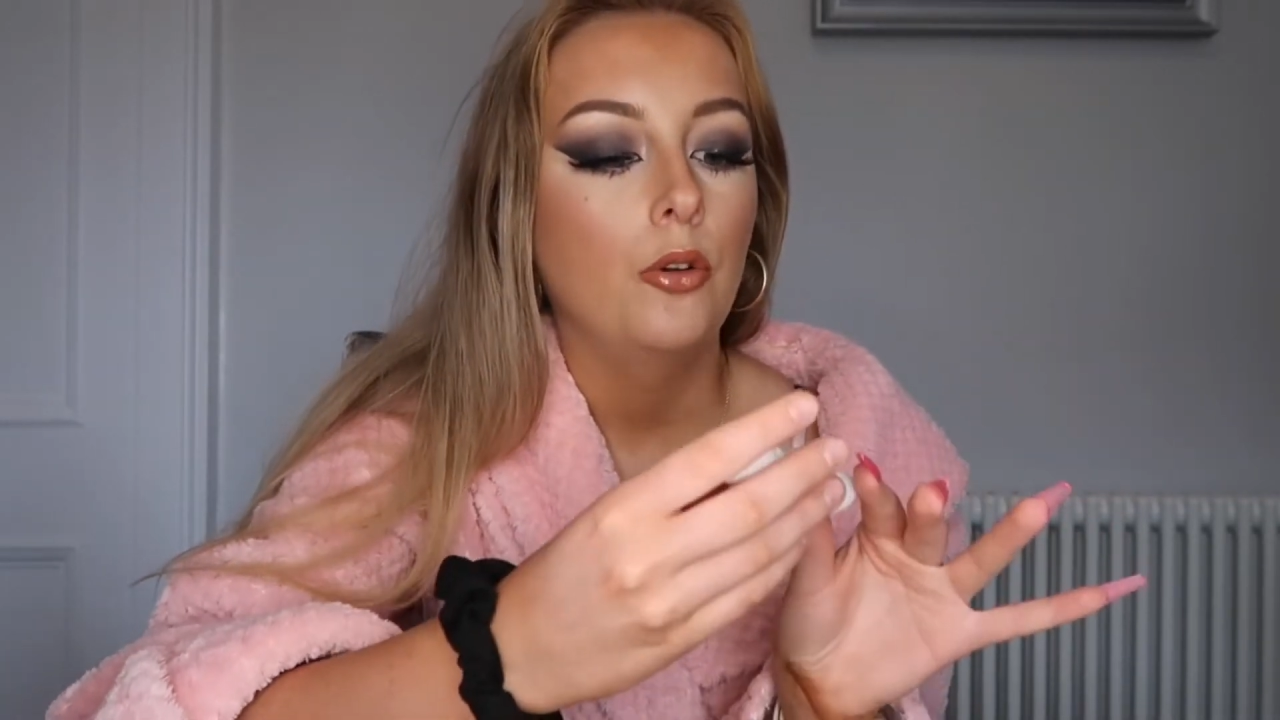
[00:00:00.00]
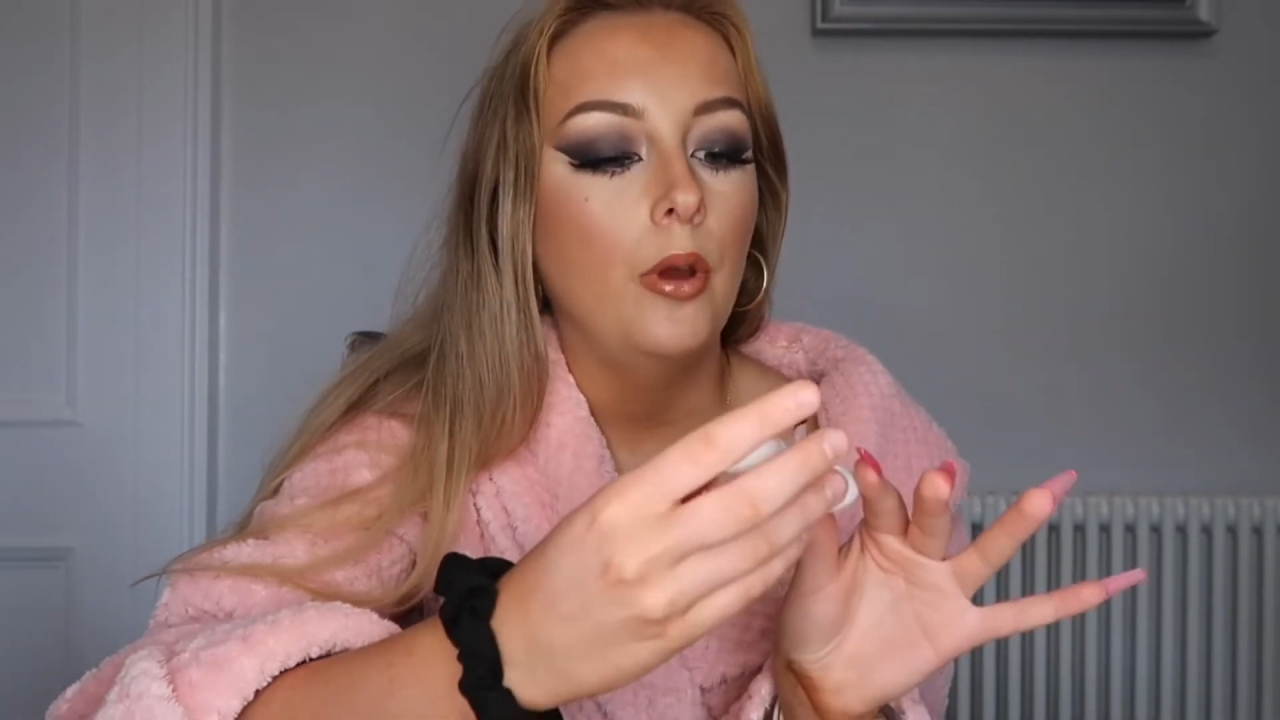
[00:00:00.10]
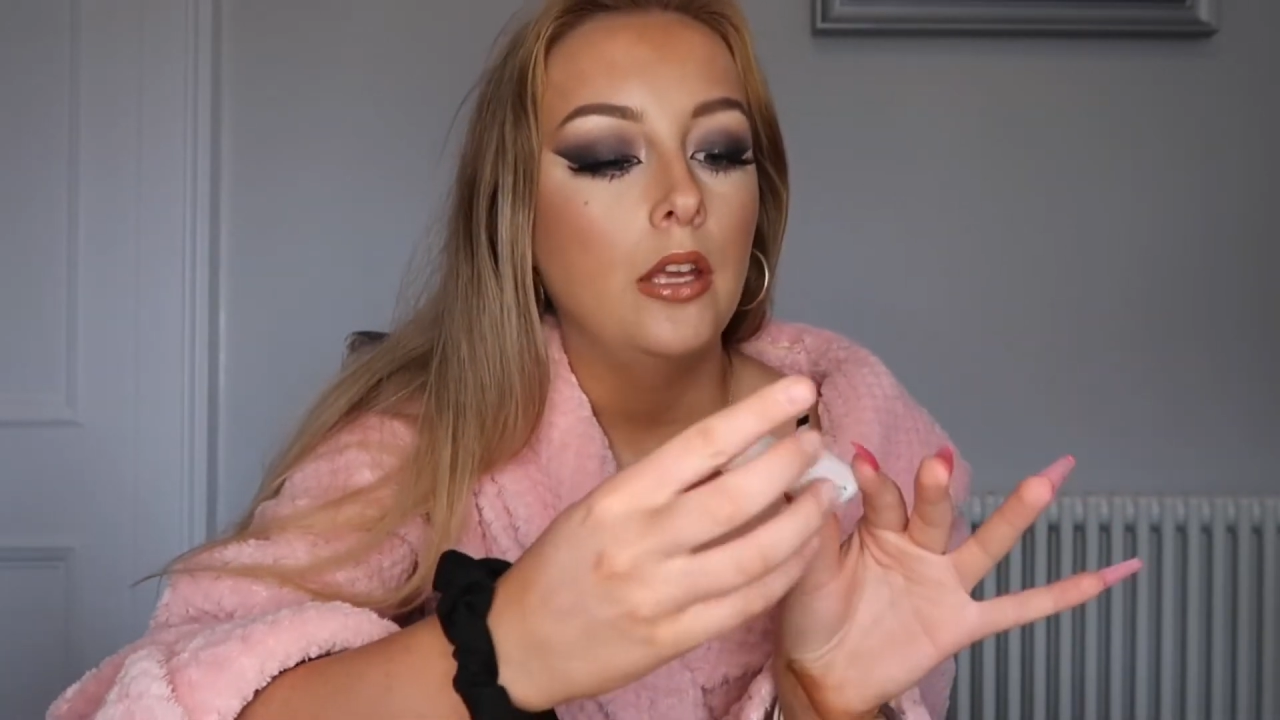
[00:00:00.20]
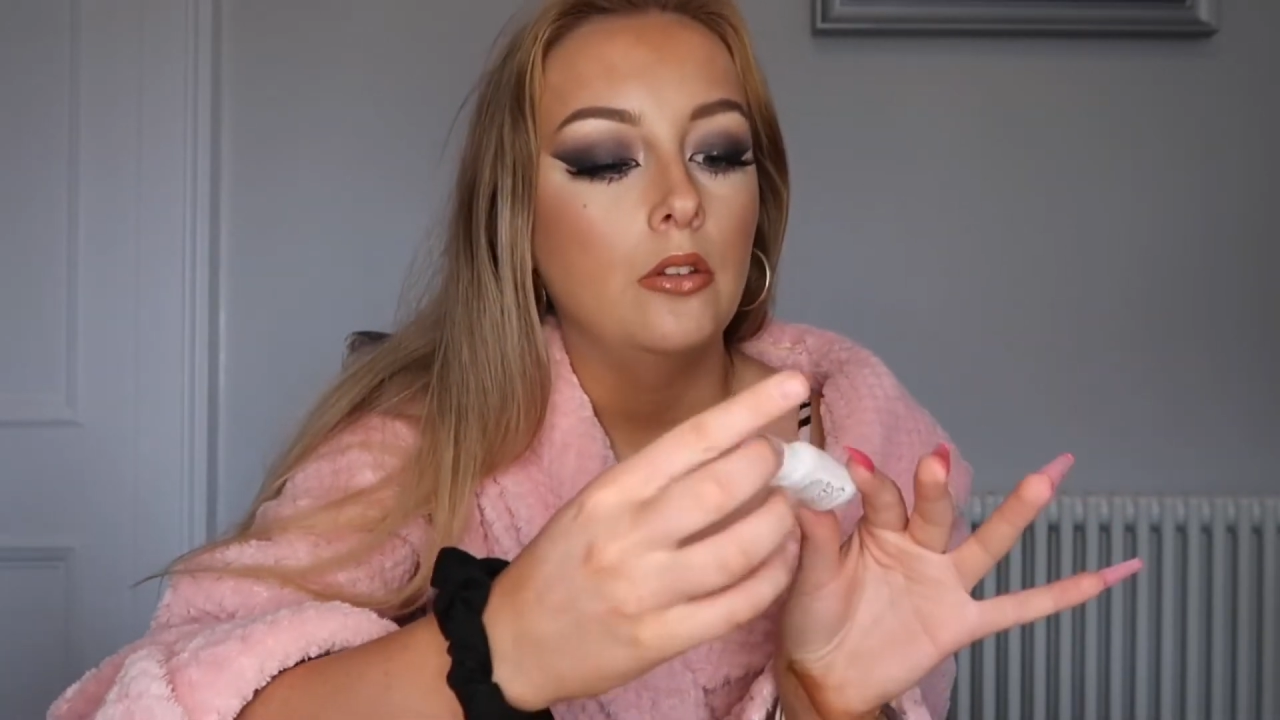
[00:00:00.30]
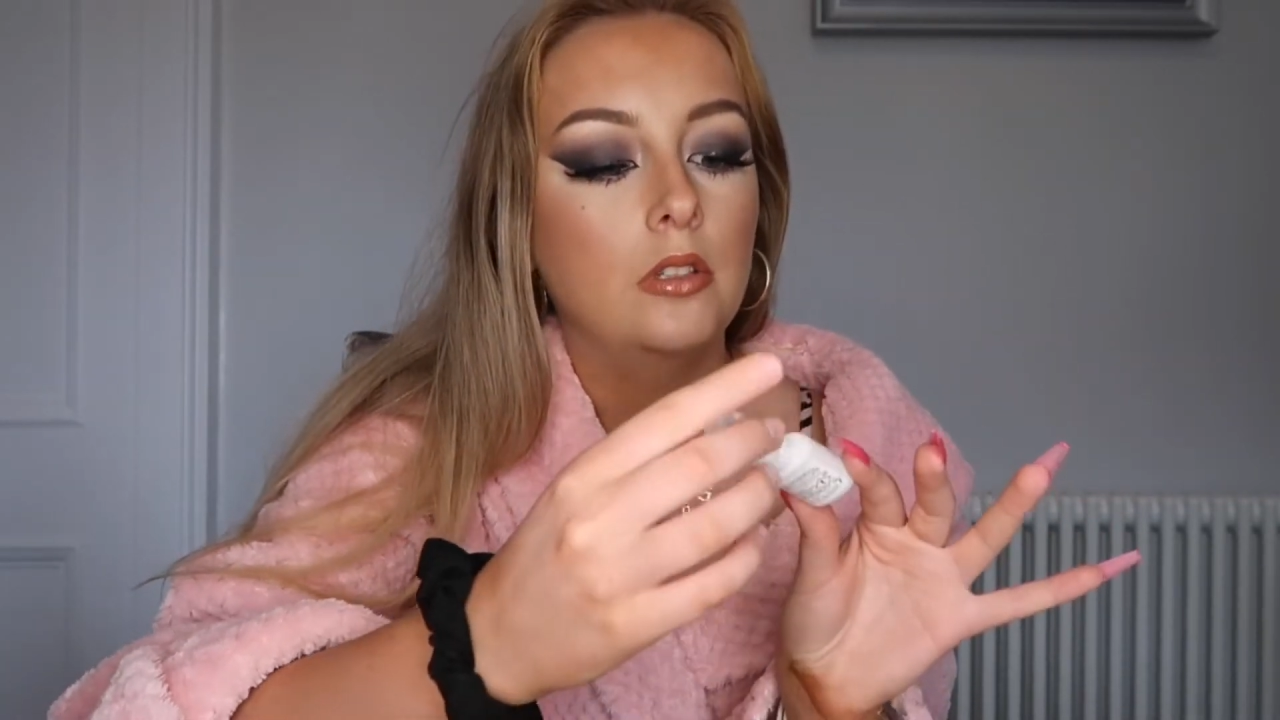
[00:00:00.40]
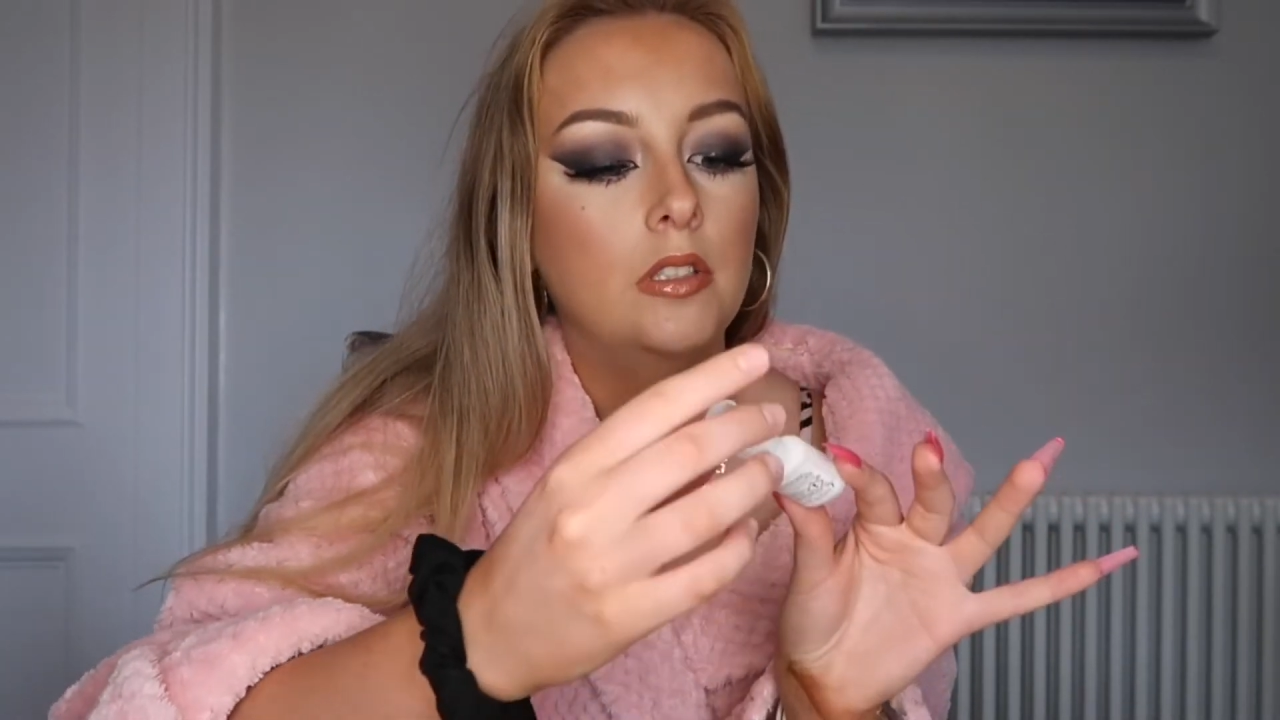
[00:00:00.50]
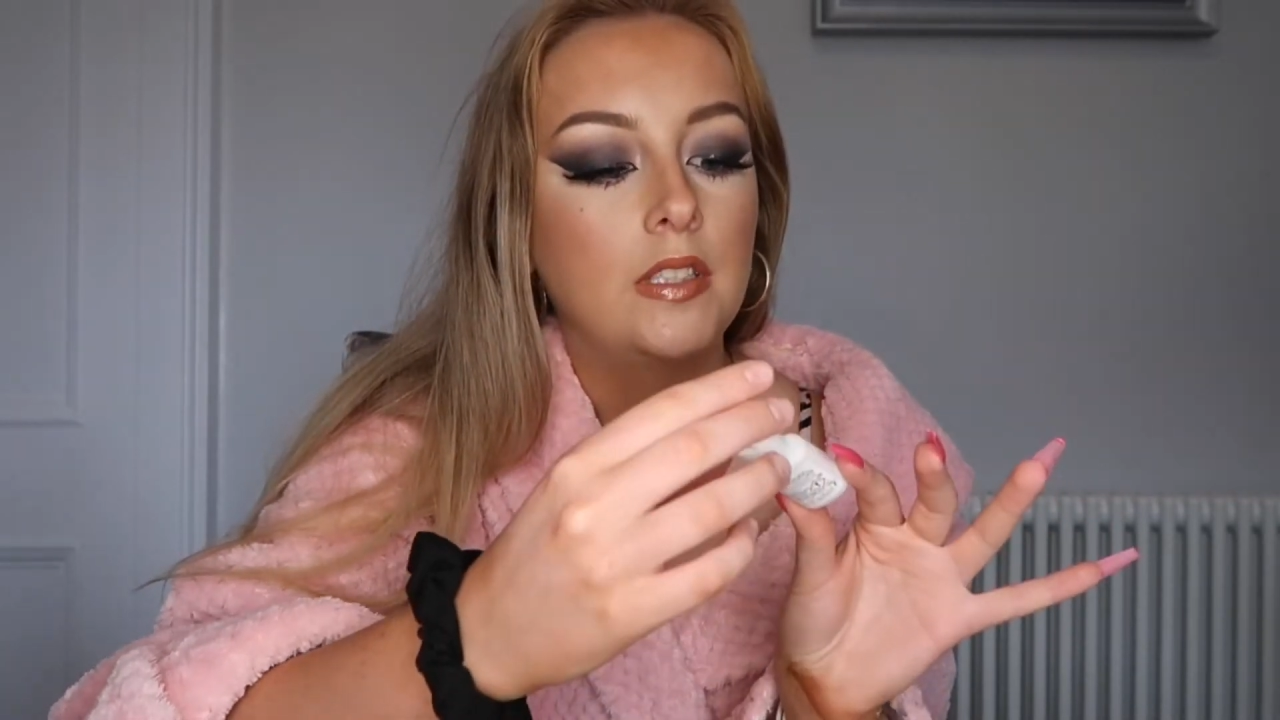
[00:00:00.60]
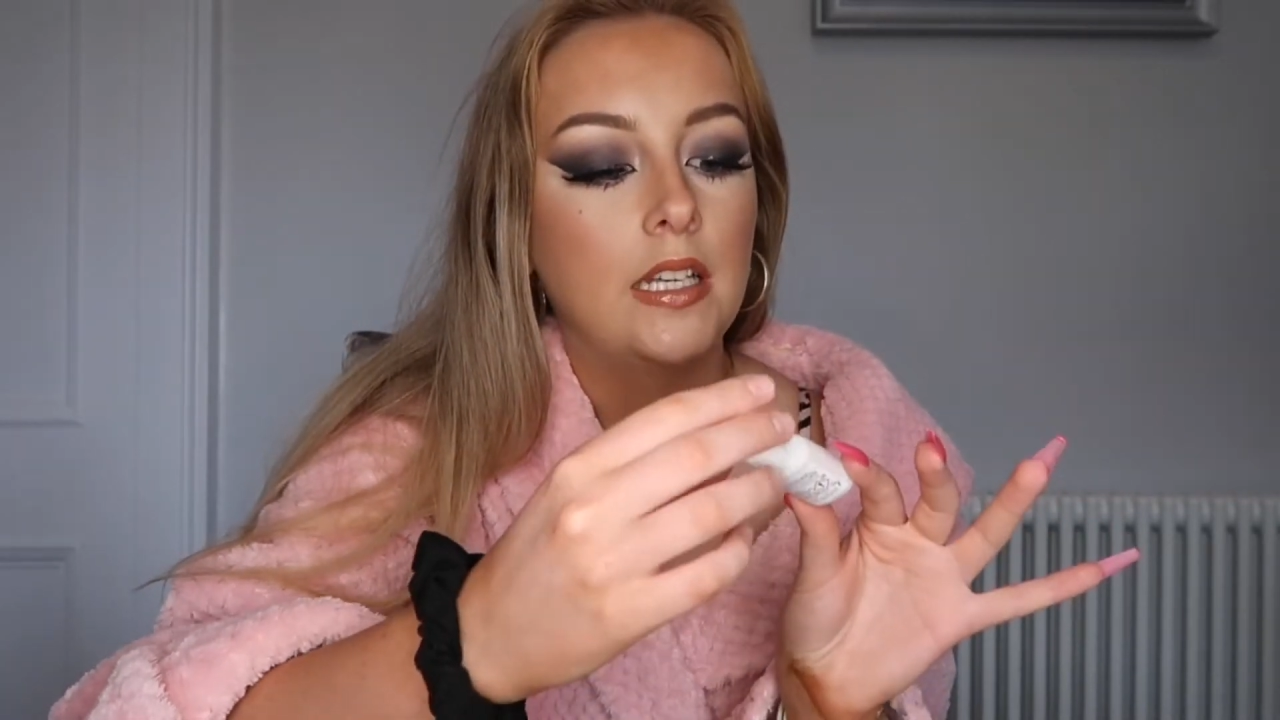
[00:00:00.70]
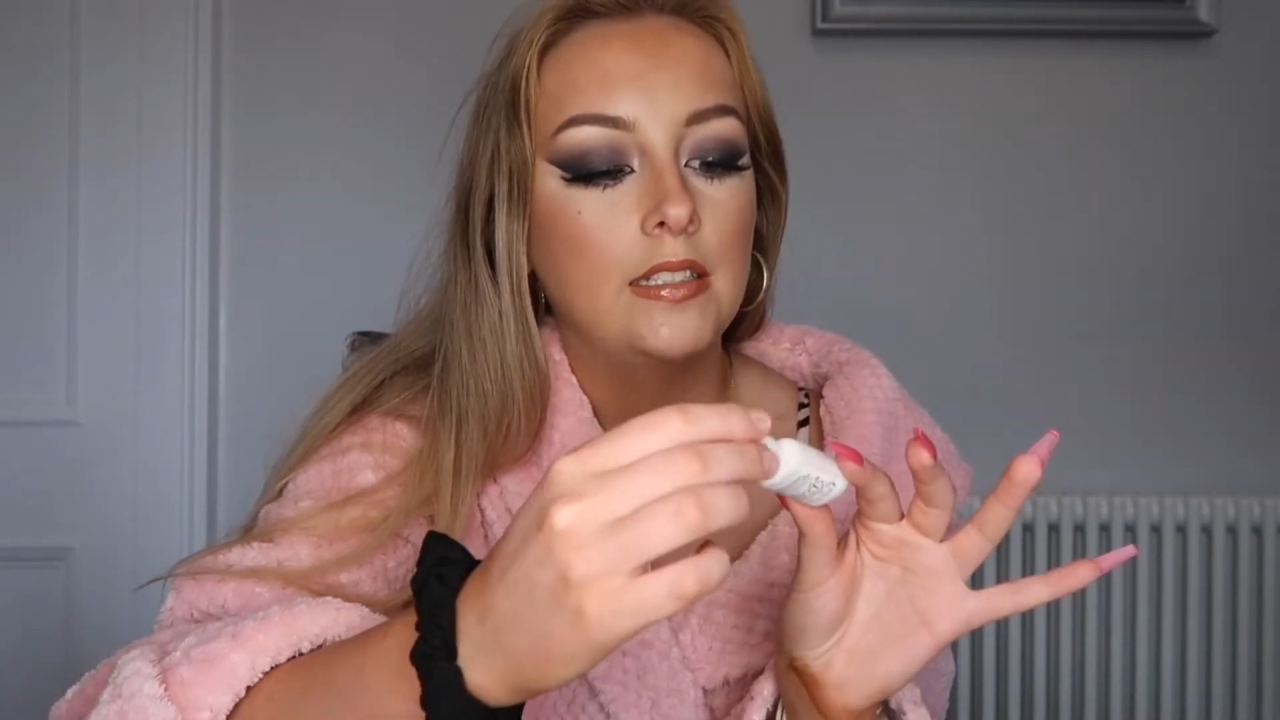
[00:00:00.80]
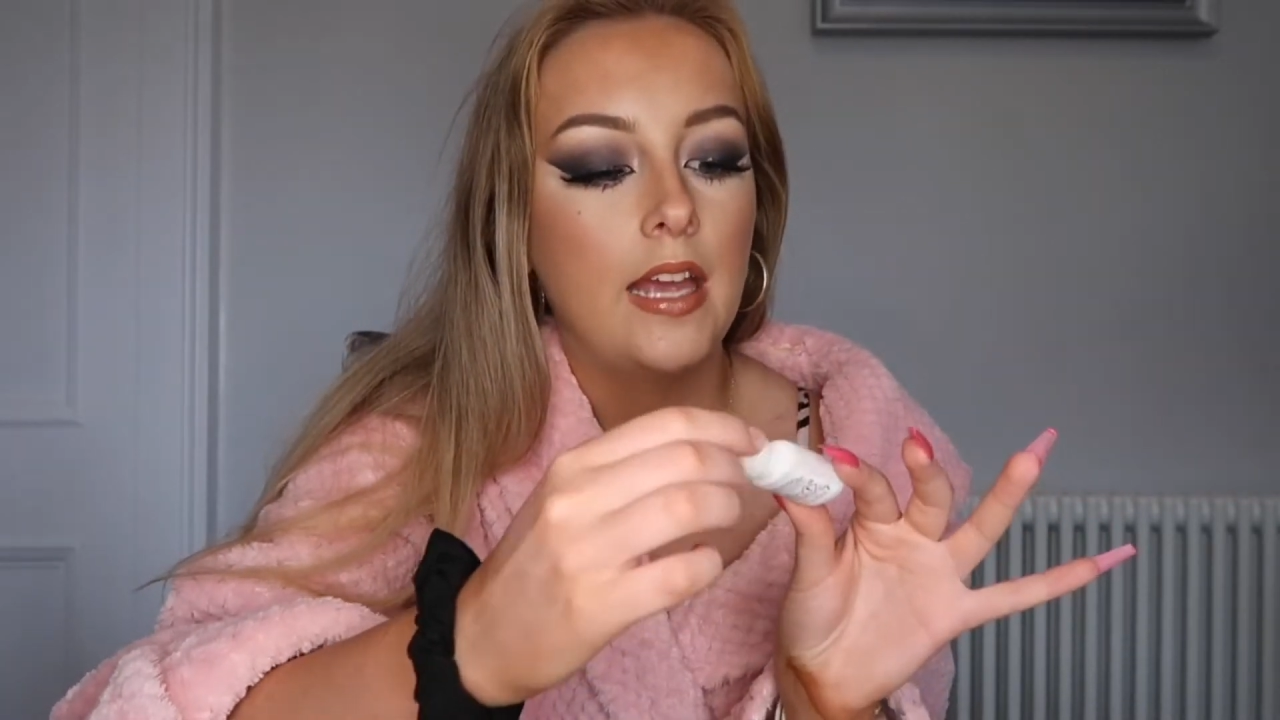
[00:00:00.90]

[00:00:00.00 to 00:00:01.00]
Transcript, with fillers: I use is